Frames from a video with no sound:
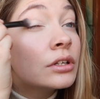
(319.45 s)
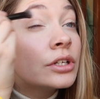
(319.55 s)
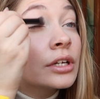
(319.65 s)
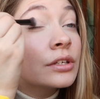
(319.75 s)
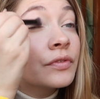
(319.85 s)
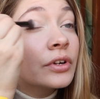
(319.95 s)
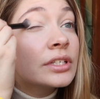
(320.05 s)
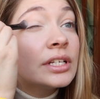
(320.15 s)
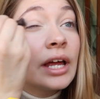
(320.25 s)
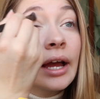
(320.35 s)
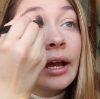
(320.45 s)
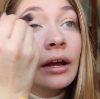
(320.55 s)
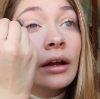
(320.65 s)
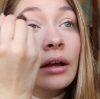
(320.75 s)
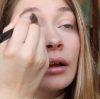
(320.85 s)
just for
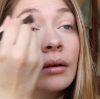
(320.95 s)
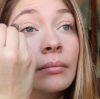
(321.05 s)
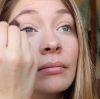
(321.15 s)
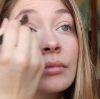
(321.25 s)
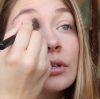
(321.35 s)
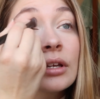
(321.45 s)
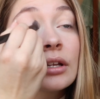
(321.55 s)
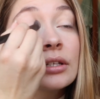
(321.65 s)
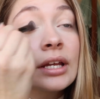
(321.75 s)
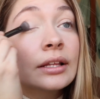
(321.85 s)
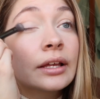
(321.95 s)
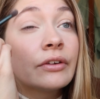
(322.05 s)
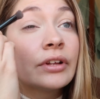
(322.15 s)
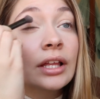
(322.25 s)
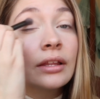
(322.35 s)
today, I'm just gonna take like
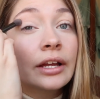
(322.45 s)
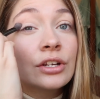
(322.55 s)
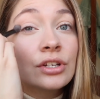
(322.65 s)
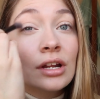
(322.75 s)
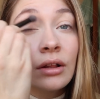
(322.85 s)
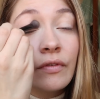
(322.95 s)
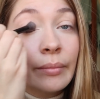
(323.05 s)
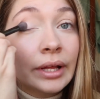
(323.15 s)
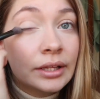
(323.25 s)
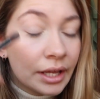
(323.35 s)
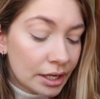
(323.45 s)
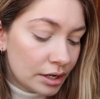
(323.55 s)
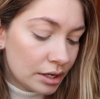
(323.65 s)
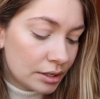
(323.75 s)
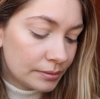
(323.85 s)
a really light shade all over my
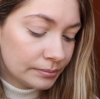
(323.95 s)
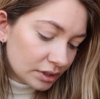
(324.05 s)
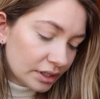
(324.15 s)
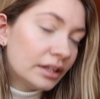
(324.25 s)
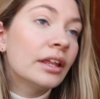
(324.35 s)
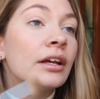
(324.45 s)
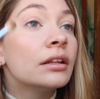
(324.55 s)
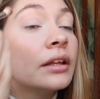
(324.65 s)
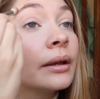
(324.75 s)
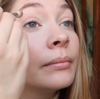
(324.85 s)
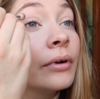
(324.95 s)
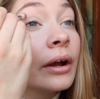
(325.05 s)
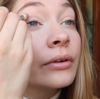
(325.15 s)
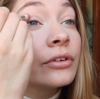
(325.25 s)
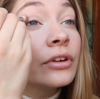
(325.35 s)
lid and then like a light
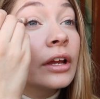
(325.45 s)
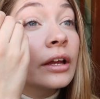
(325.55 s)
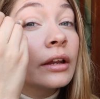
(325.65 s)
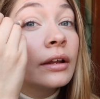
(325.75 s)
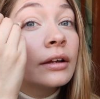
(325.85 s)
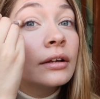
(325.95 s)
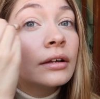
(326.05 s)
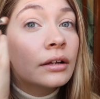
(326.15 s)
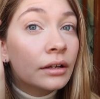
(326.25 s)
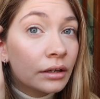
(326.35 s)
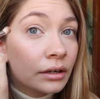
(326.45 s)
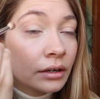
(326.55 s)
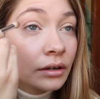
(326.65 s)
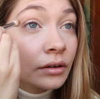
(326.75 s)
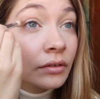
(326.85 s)
brown shade
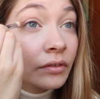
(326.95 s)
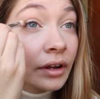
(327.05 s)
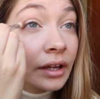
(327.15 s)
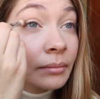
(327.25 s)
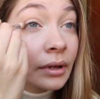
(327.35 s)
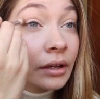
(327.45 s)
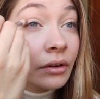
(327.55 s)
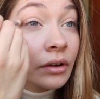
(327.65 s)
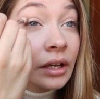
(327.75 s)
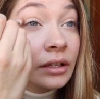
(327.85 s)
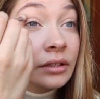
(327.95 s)
right in my crease.